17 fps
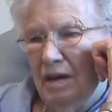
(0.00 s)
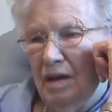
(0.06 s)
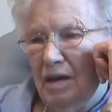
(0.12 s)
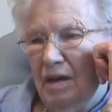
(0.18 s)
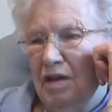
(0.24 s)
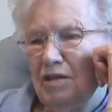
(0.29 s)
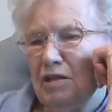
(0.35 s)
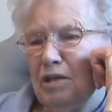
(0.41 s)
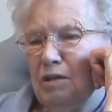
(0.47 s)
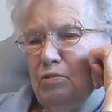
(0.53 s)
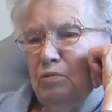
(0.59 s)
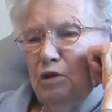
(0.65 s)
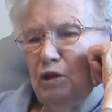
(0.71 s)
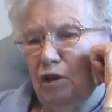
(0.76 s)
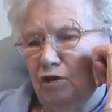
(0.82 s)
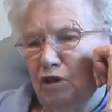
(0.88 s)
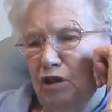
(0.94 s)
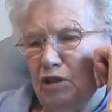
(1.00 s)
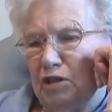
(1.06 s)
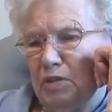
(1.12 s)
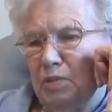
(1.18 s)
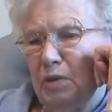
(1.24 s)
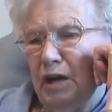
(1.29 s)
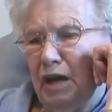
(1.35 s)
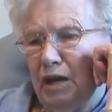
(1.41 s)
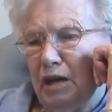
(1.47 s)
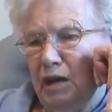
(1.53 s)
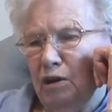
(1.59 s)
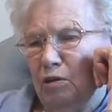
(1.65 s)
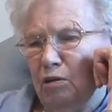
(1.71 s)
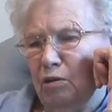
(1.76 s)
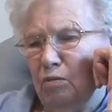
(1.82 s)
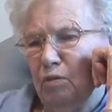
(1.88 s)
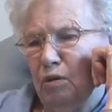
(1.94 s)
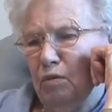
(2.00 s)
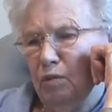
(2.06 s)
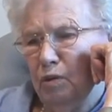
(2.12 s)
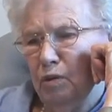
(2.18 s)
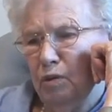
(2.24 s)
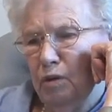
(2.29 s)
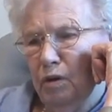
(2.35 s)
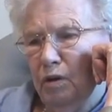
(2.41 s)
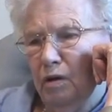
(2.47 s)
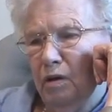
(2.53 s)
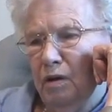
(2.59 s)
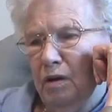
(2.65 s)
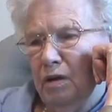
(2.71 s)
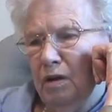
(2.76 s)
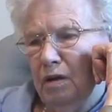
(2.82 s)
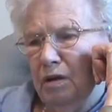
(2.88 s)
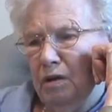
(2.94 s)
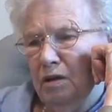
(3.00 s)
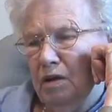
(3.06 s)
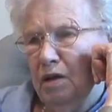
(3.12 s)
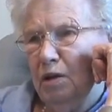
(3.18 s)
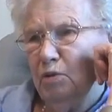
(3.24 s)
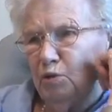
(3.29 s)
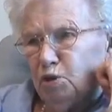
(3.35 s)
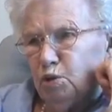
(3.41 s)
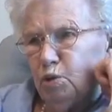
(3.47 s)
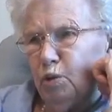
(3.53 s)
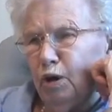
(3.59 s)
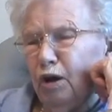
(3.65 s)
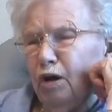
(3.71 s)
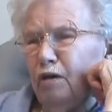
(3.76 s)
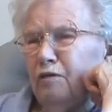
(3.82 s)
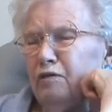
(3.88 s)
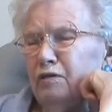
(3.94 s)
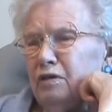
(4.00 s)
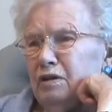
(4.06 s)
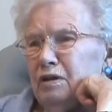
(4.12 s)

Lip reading: he said when he thinks back, he can remember he was 12,